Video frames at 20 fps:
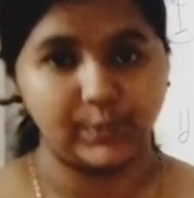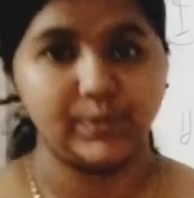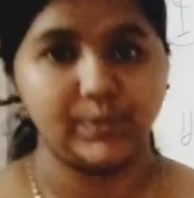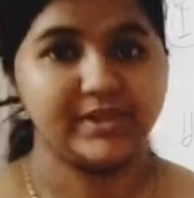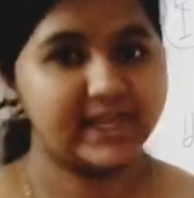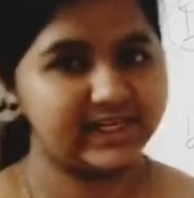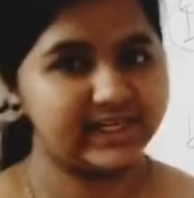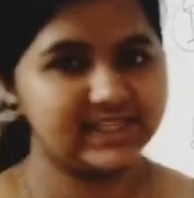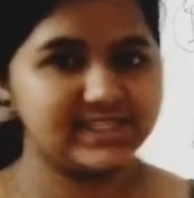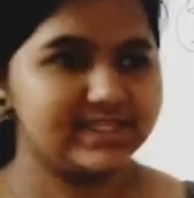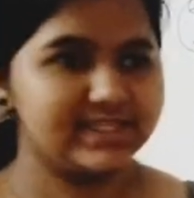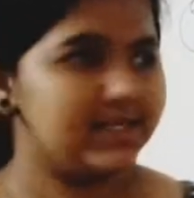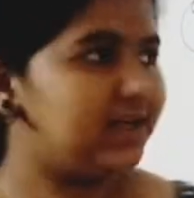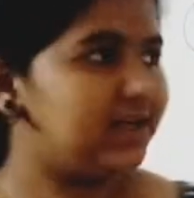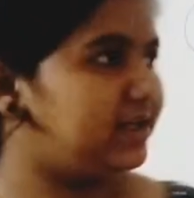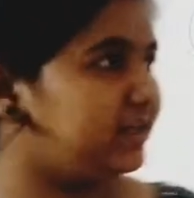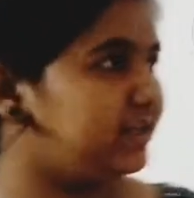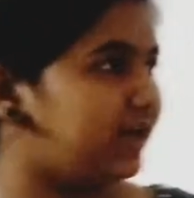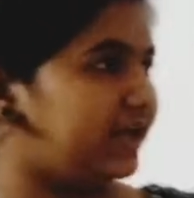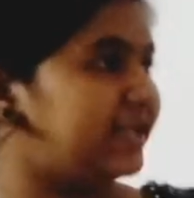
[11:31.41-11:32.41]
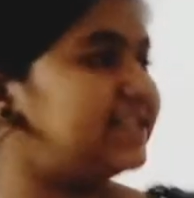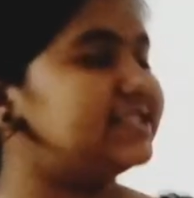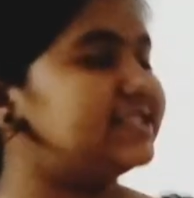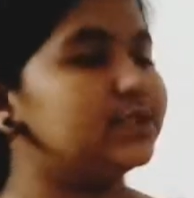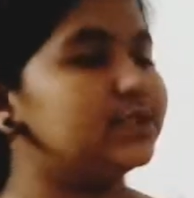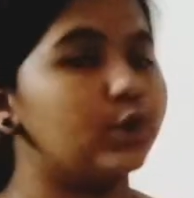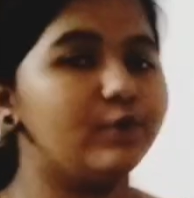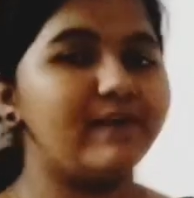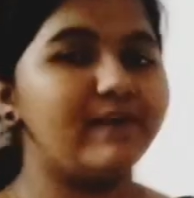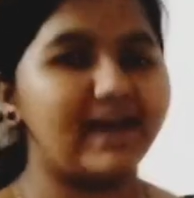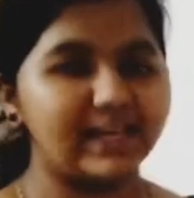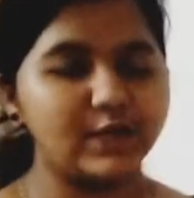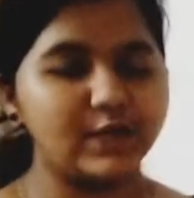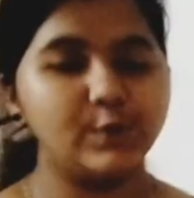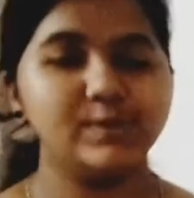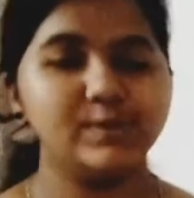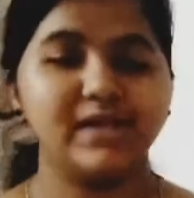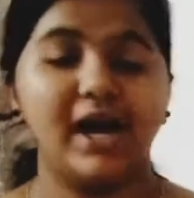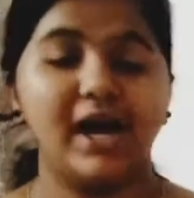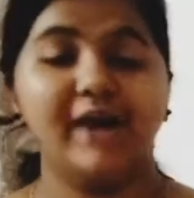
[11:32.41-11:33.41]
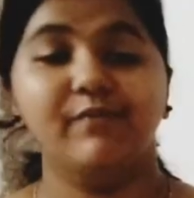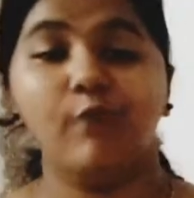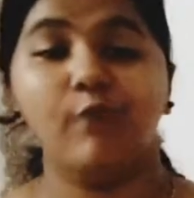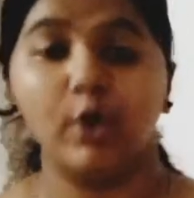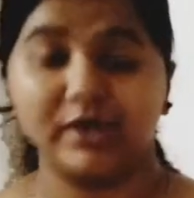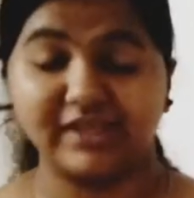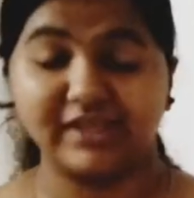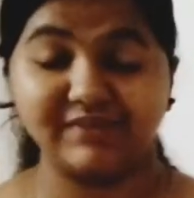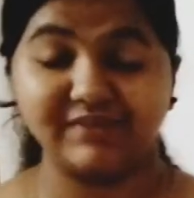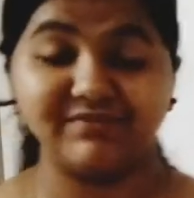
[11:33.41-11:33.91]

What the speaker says: that is the E0 values are what